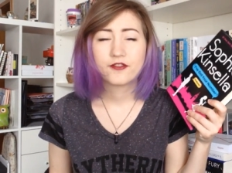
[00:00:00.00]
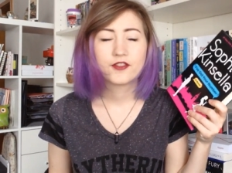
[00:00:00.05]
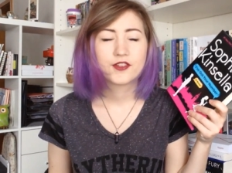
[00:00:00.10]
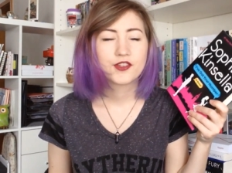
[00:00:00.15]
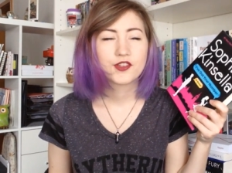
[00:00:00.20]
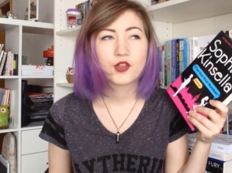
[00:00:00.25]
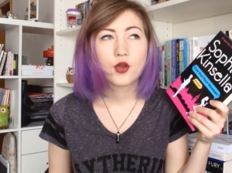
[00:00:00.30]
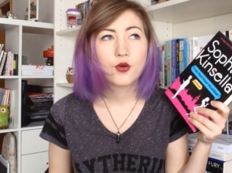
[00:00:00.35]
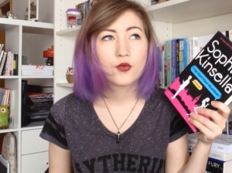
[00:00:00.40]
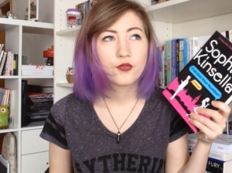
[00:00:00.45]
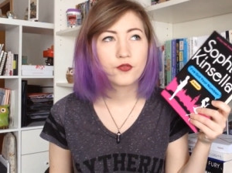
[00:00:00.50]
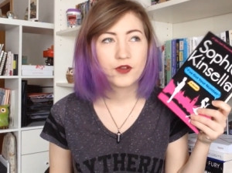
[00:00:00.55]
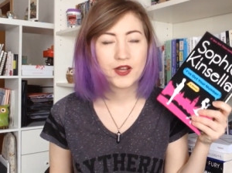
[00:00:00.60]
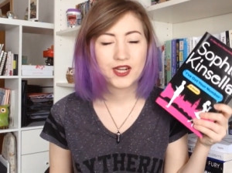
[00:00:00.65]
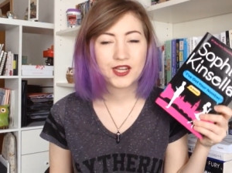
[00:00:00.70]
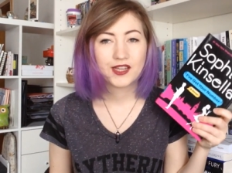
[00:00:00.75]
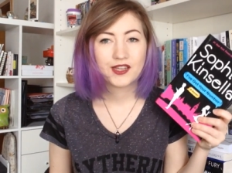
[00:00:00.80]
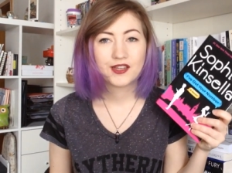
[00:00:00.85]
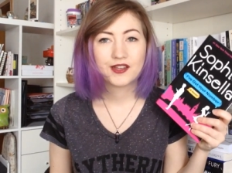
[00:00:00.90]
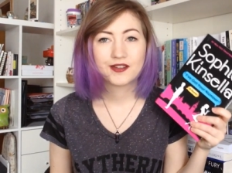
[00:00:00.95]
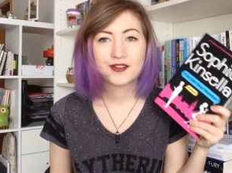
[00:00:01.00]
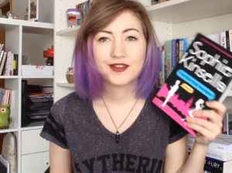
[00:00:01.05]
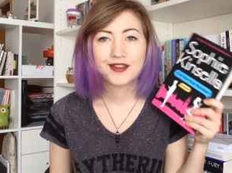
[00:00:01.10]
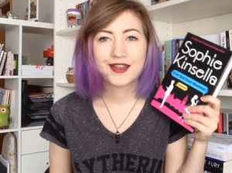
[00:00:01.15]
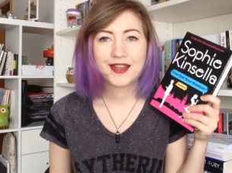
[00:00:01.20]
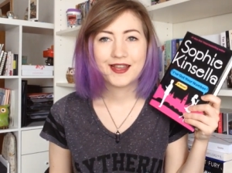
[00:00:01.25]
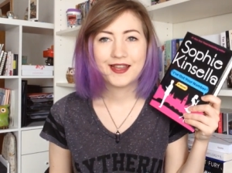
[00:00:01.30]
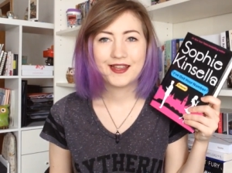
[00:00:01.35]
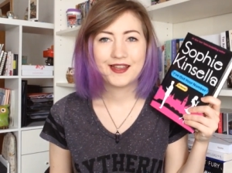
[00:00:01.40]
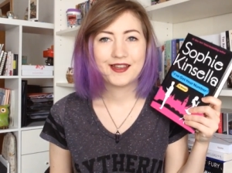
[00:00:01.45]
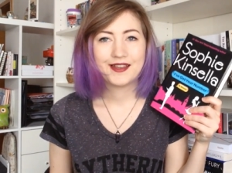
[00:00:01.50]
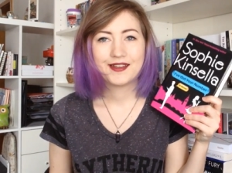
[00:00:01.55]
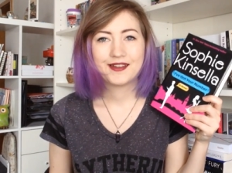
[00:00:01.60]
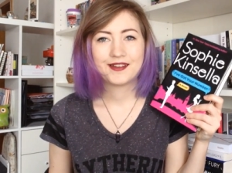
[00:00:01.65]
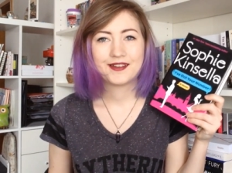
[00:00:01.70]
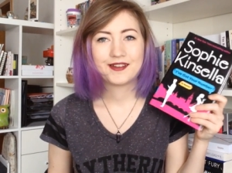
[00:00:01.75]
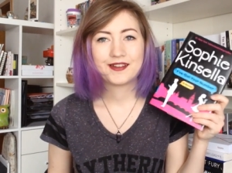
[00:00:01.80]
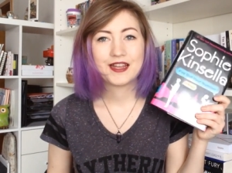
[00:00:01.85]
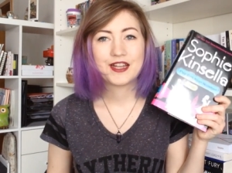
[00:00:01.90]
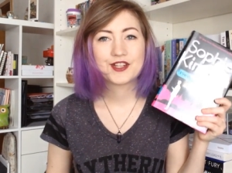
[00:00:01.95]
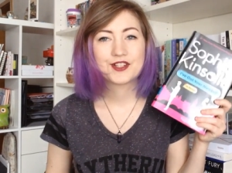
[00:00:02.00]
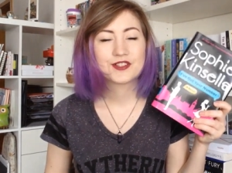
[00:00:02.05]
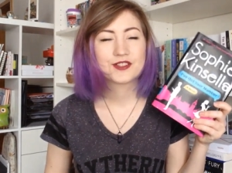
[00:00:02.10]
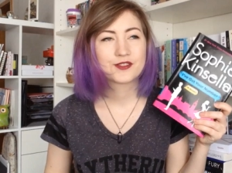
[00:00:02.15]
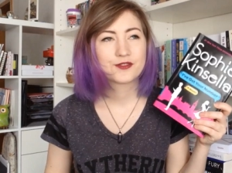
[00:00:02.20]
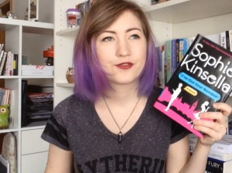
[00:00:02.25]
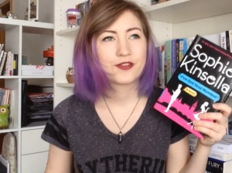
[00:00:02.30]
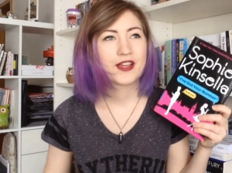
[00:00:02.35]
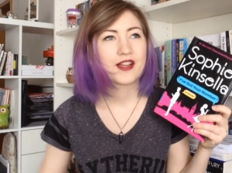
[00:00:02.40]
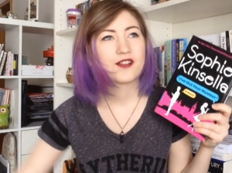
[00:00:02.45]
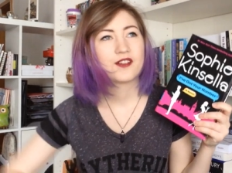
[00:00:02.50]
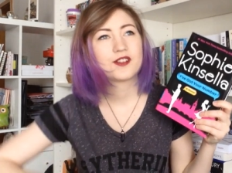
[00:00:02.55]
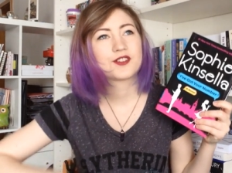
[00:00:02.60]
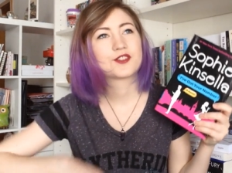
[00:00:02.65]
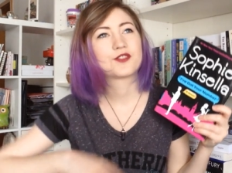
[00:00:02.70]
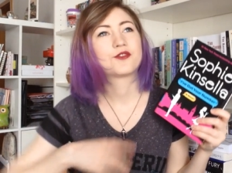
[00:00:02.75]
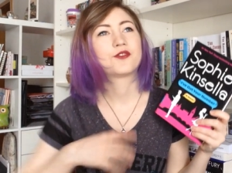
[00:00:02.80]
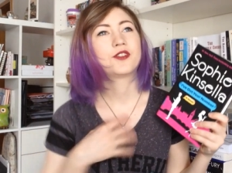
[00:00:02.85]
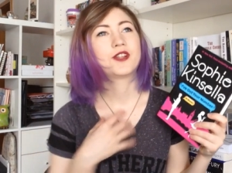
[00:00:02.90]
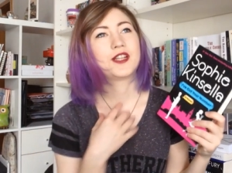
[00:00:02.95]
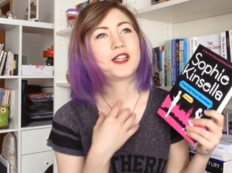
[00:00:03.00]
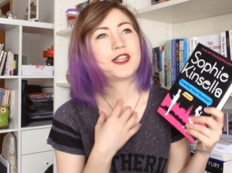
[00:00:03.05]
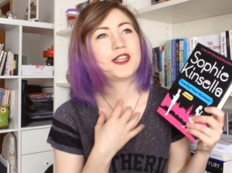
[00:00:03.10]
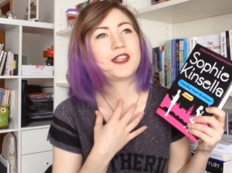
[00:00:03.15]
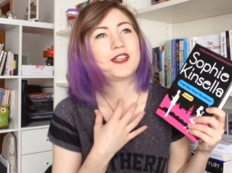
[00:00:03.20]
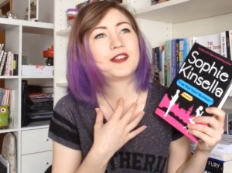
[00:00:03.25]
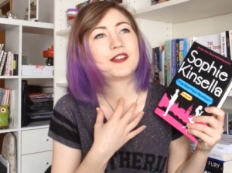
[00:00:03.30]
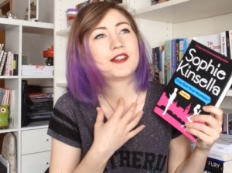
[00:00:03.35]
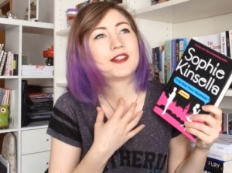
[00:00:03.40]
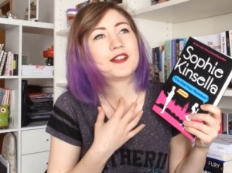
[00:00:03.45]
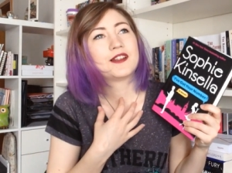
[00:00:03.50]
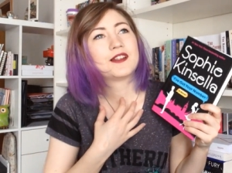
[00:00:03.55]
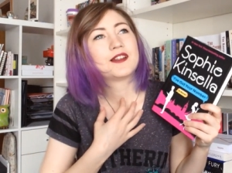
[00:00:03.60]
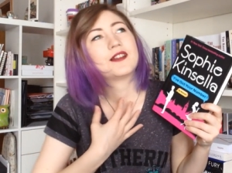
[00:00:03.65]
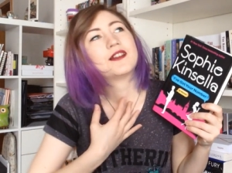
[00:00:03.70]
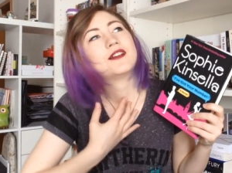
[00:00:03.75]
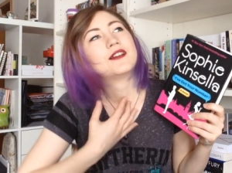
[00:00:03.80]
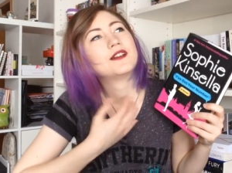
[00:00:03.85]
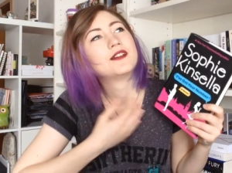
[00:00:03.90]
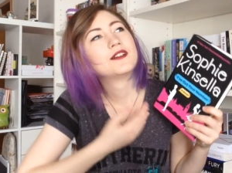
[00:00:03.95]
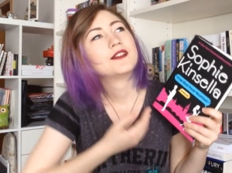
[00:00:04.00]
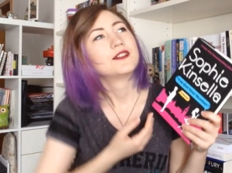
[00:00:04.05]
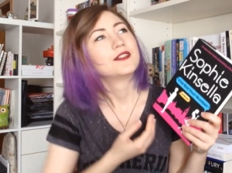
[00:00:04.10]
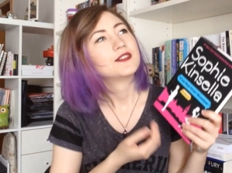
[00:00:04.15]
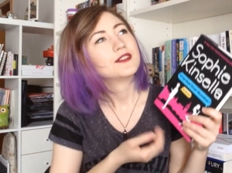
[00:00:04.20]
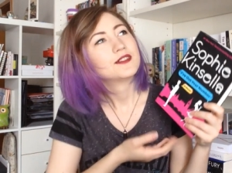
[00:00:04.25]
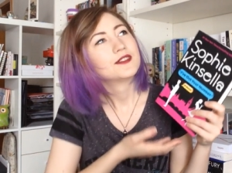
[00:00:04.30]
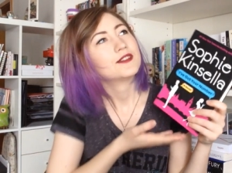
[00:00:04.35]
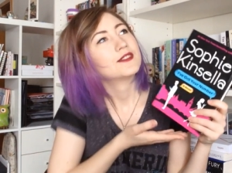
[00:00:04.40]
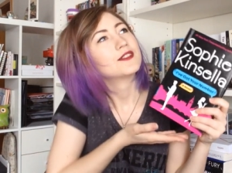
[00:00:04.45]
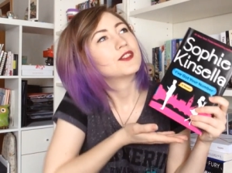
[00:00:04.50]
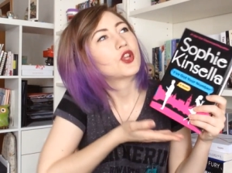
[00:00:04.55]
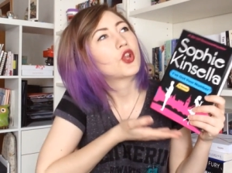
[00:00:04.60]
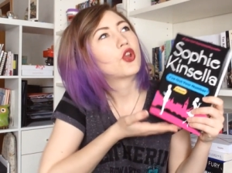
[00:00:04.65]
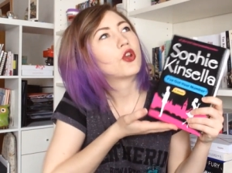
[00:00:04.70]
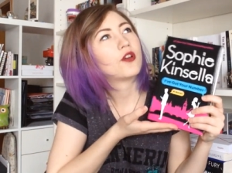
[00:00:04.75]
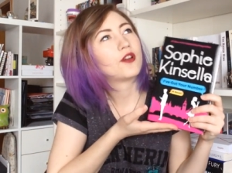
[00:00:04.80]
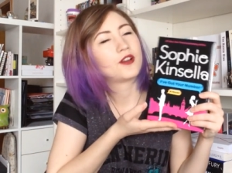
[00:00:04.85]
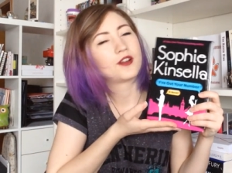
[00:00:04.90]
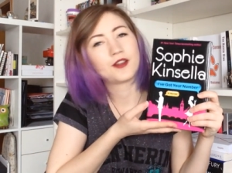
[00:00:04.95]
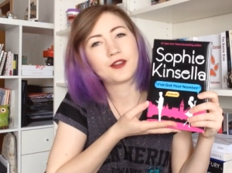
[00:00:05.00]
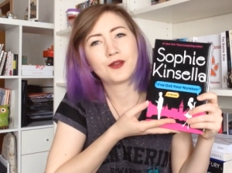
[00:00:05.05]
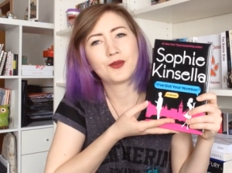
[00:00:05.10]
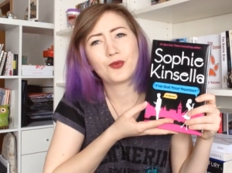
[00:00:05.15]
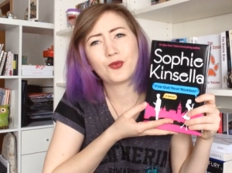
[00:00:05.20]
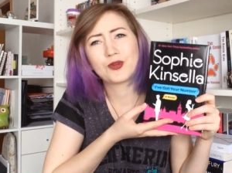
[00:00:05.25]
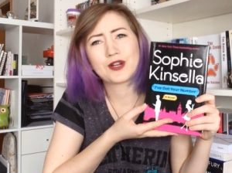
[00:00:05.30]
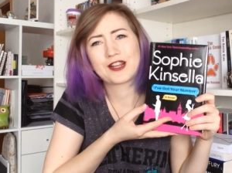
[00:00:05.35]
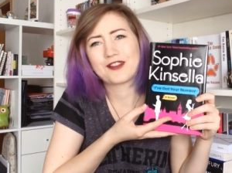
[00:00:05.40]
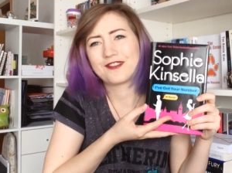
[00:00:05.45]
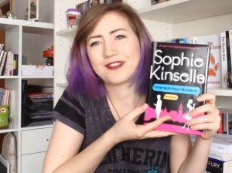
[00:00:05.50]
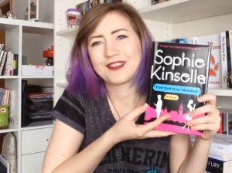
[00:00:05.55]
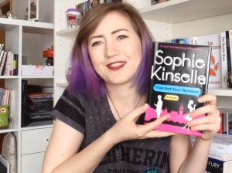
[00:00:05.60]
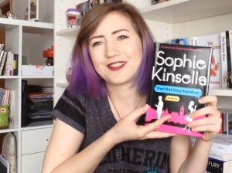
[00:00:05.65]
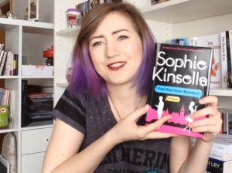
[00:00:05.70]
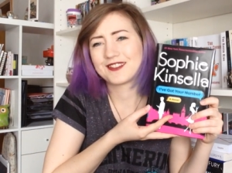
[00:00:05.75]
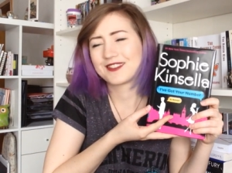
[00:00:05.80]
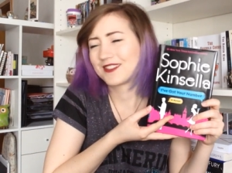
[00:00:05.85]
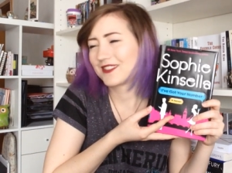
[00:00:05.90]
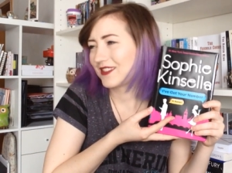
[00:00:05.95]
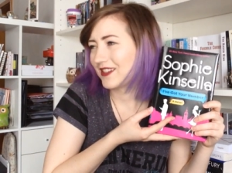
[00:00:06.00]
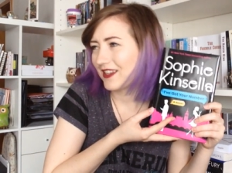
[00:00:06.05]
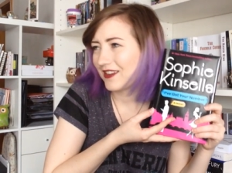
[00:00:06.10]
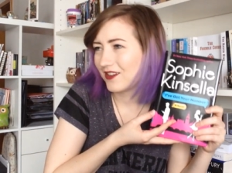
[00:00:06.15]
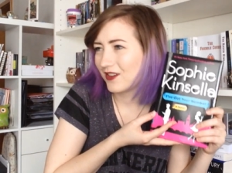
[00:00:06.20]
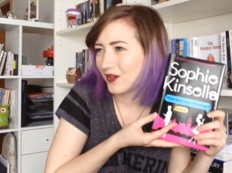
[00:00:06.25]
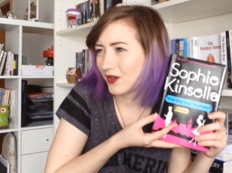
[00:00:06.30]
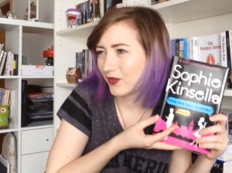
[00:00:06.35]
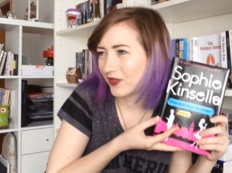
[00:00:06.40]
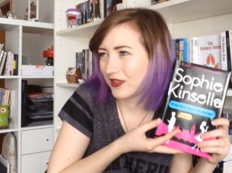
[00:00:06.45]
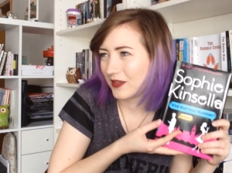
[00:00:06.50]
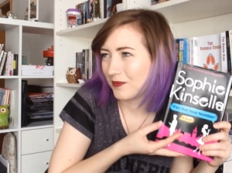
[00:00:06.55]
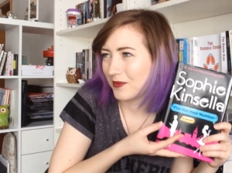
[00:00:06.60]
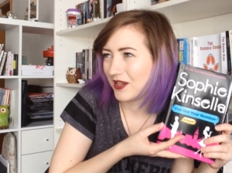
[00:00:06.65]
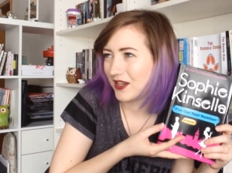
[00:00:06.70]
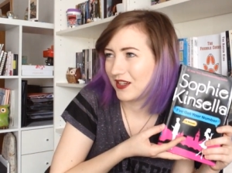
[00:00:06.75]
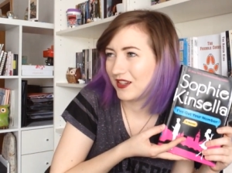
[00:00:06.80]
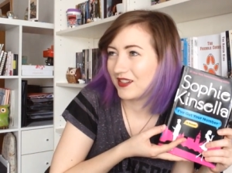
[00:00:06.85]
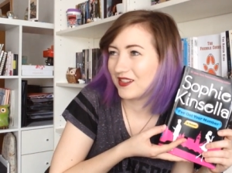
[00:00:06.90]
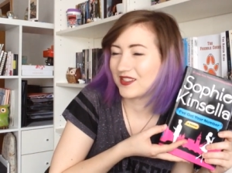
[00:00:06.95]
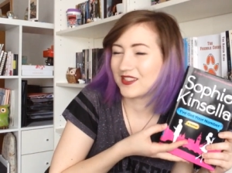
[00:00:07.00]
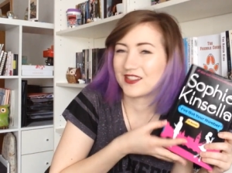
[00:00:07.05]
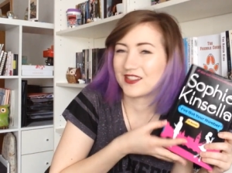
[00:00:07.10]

so funny, and I just felt really good when I read this. I don't know if that made any